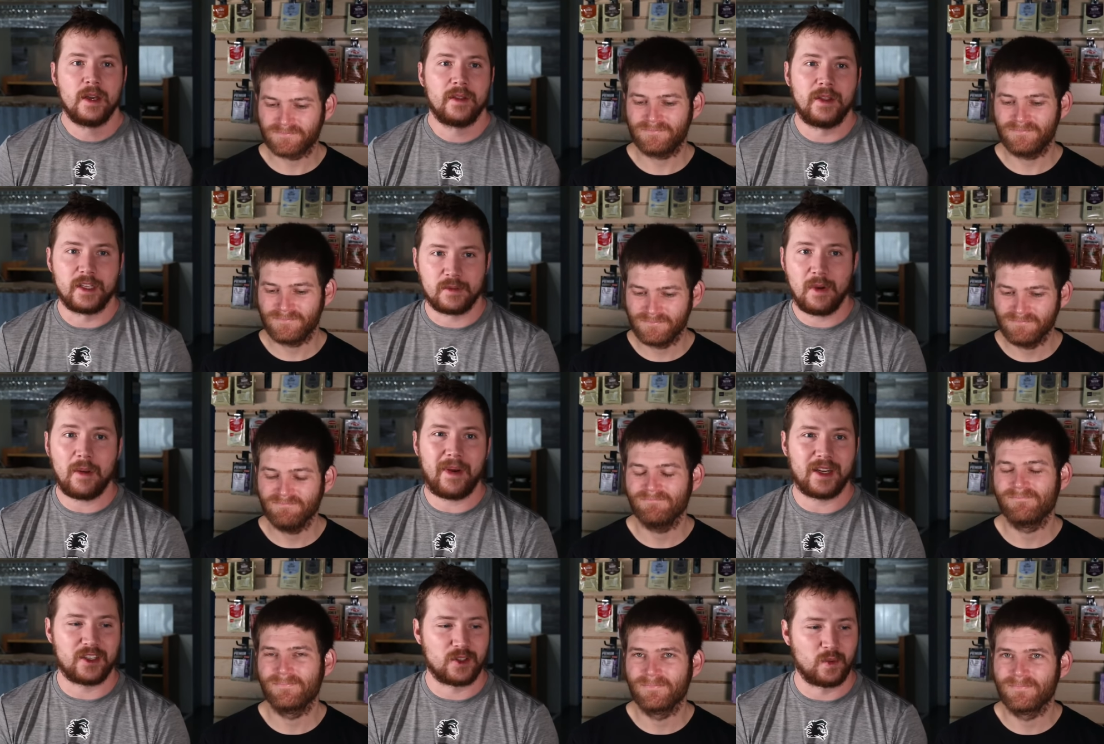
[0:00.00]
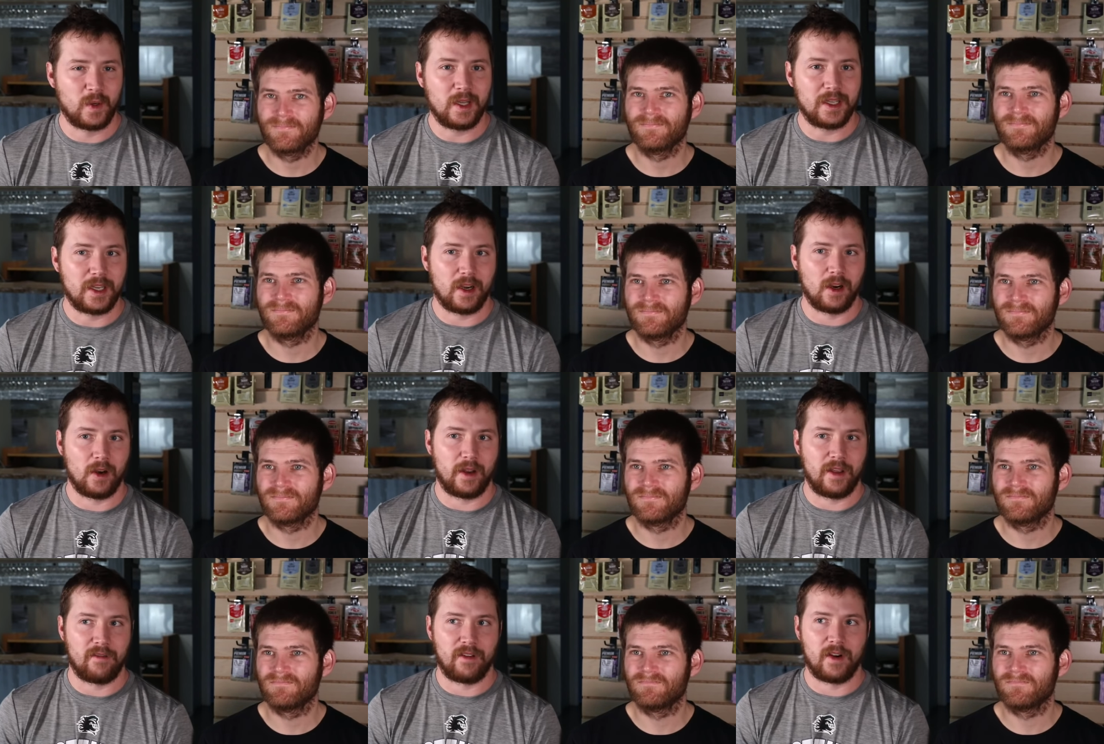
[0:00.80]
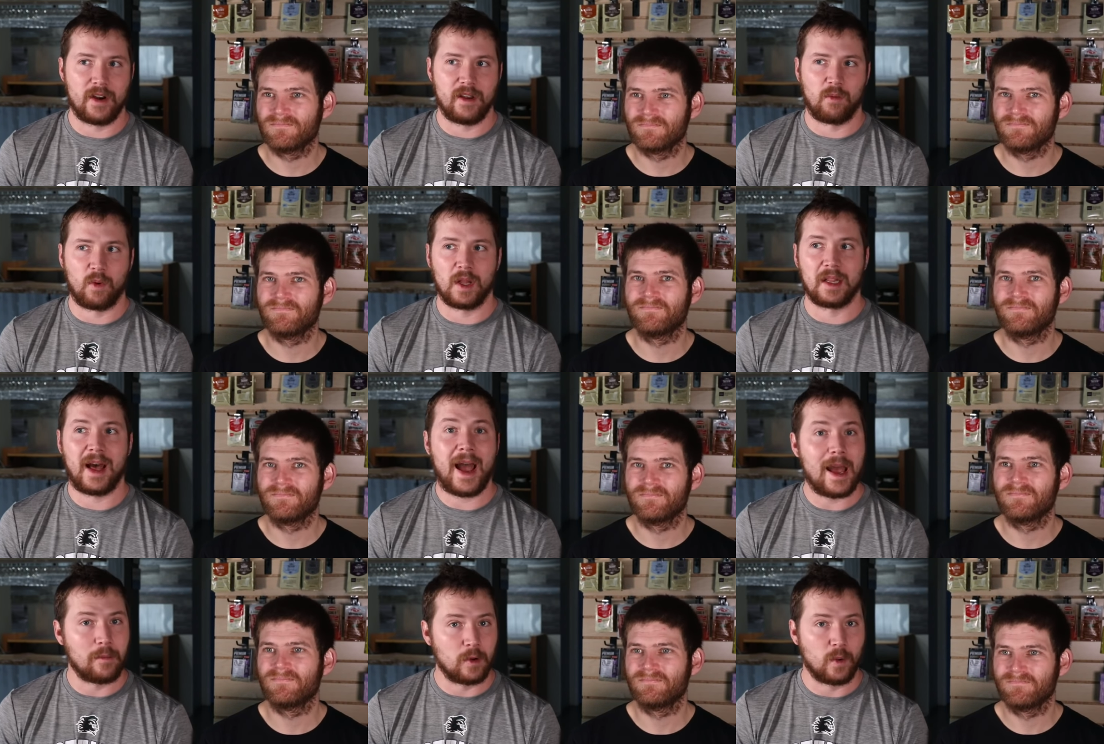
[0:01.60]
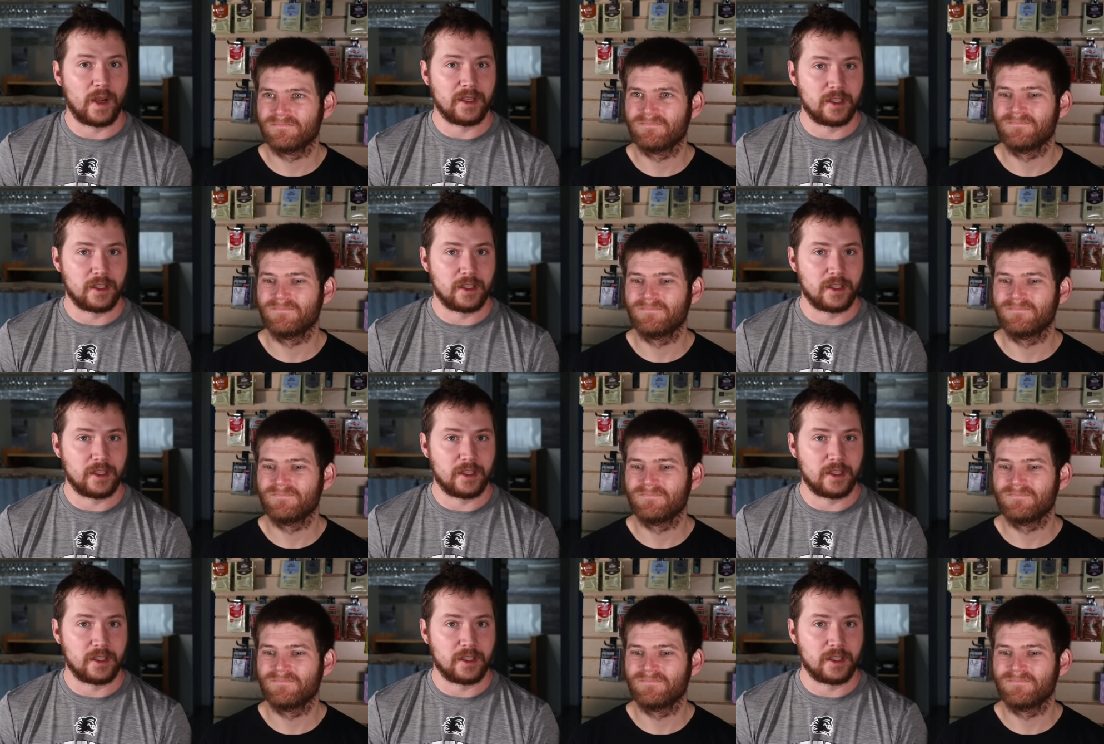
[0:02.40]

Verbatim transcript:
Speaker 1: that small batches really aren't a very reliable way to